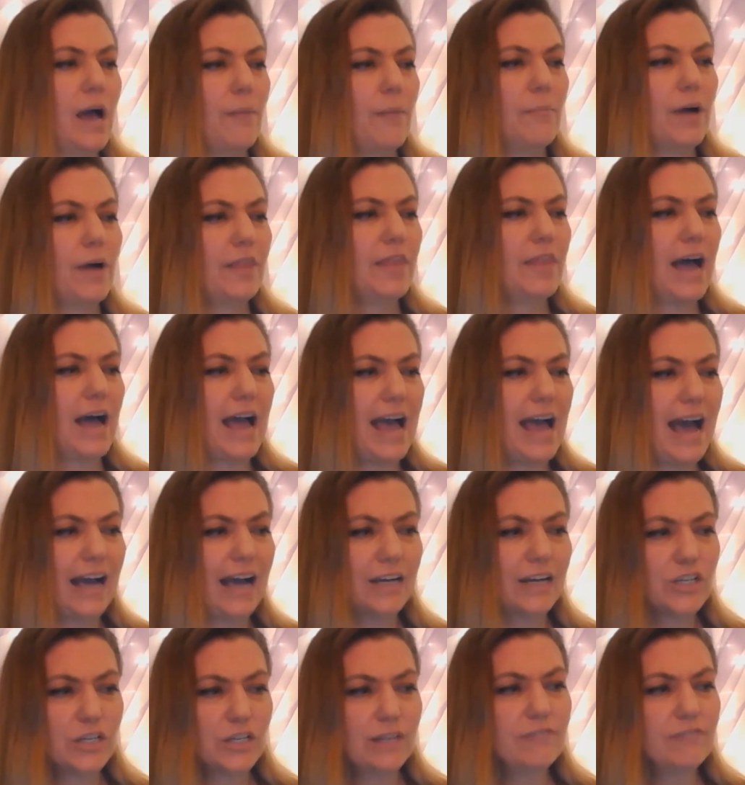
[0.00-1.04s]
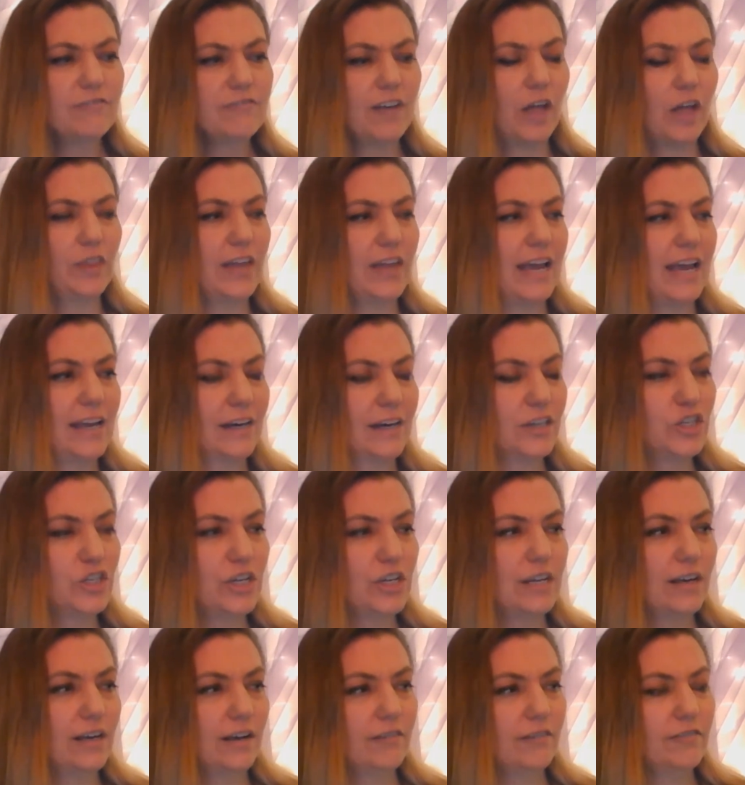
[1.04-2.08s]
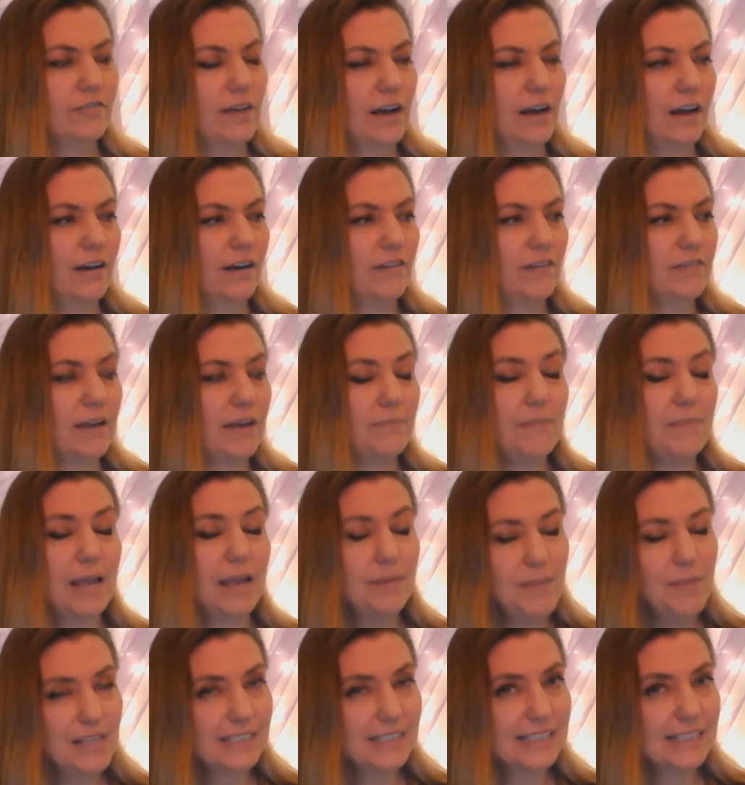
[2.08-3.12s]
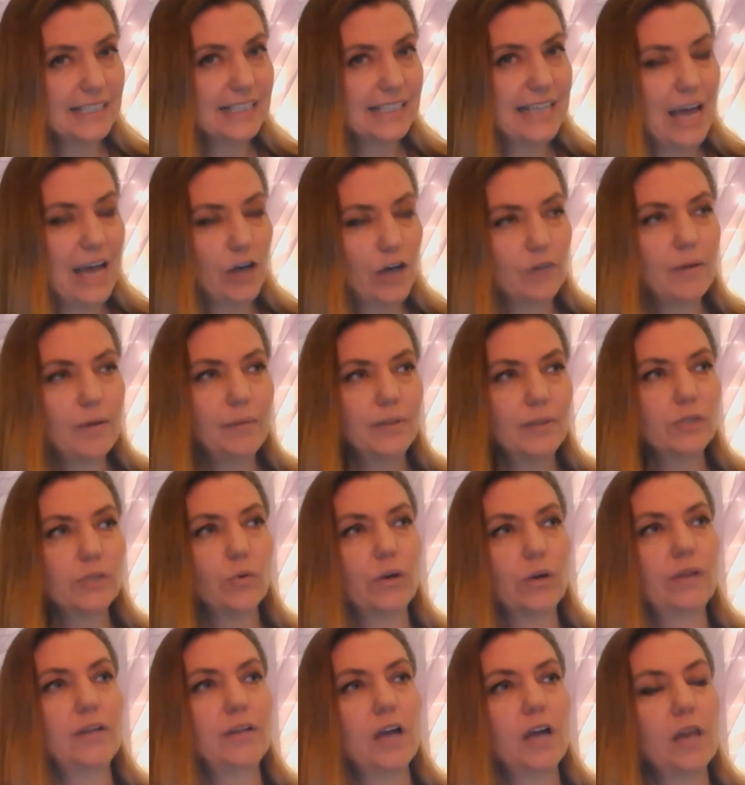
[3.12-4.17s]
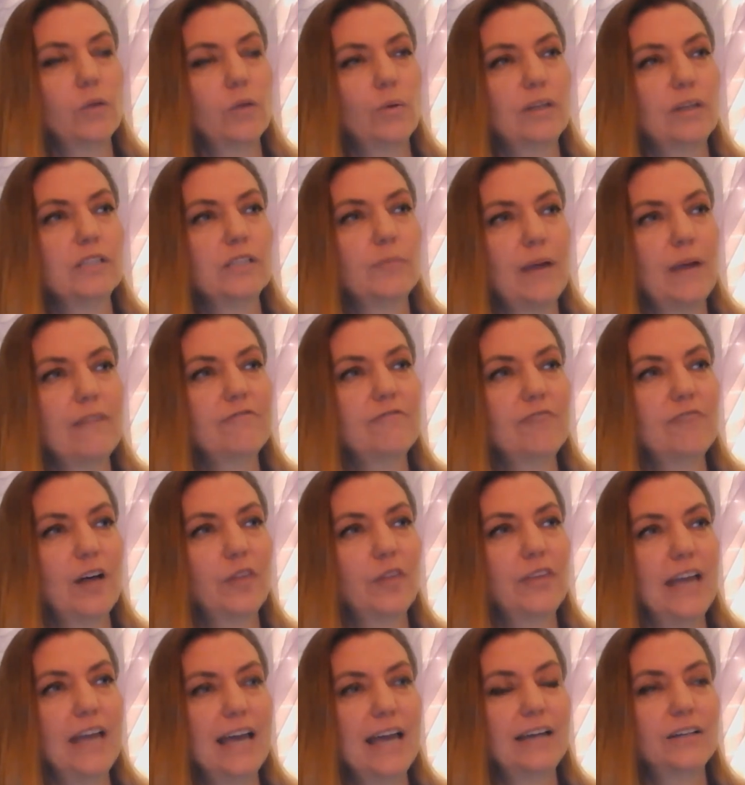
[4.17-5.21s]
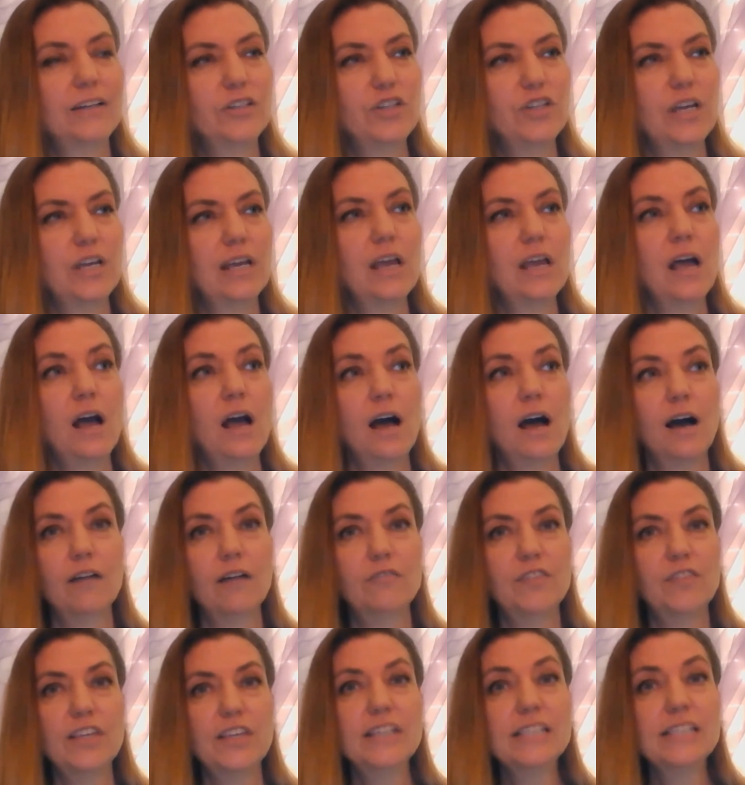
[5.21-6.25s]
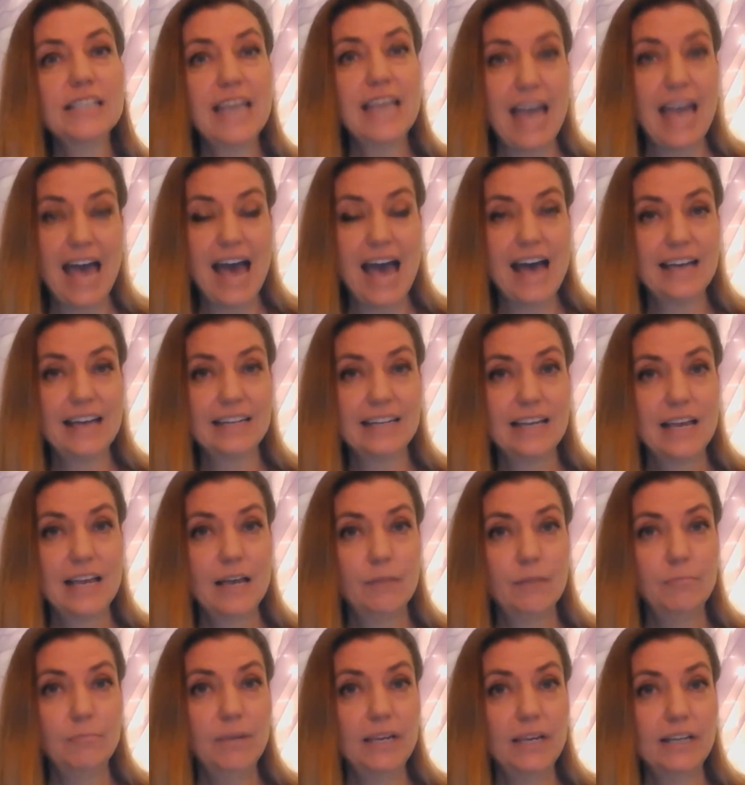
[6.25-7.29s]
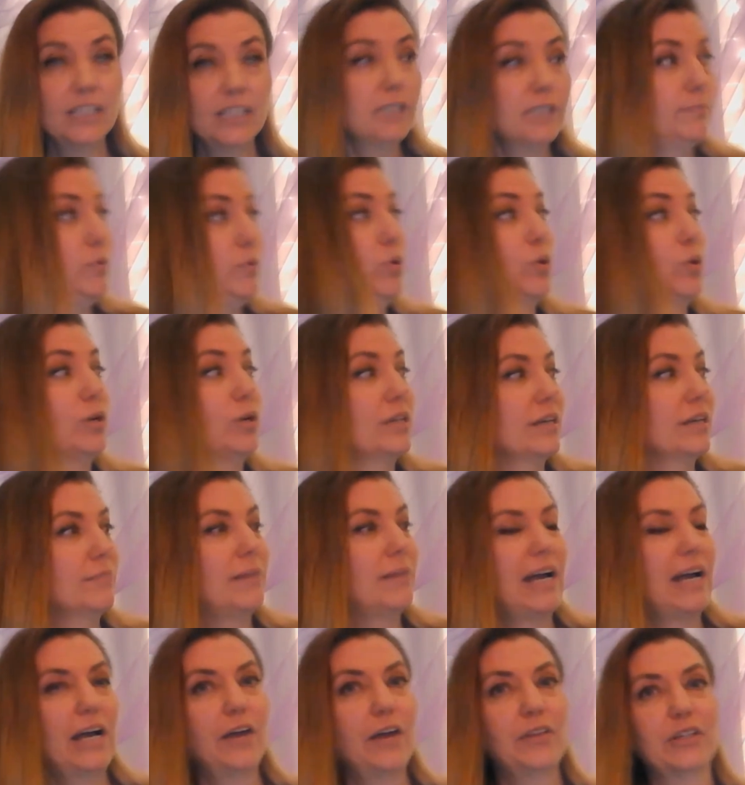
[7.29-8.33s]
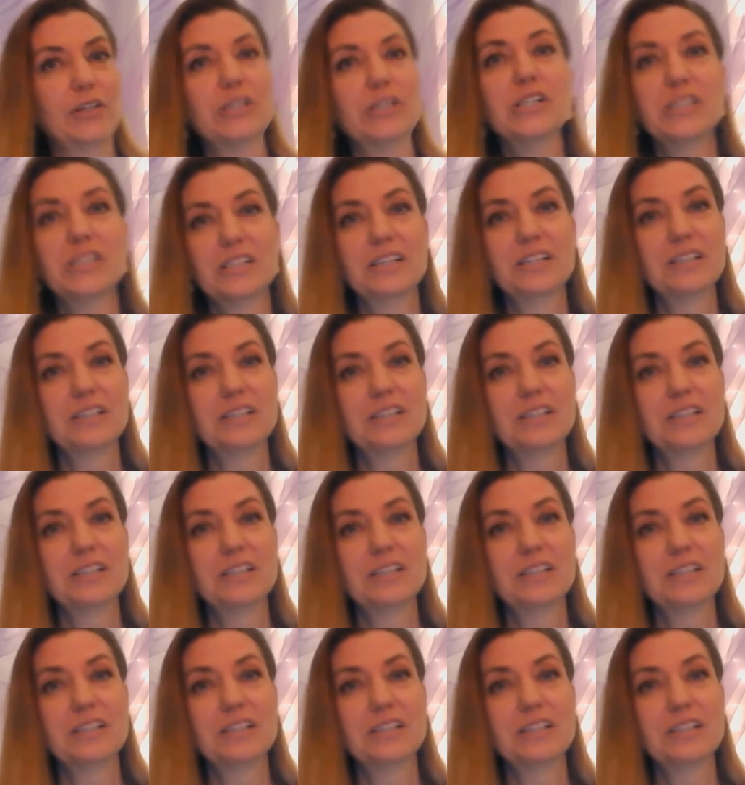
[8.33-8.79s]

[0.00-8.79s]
but I actually felt the energy of, and maybe it's this cat or maybe it's one of the other ones, but I felt the energy of this cat being spooked by others.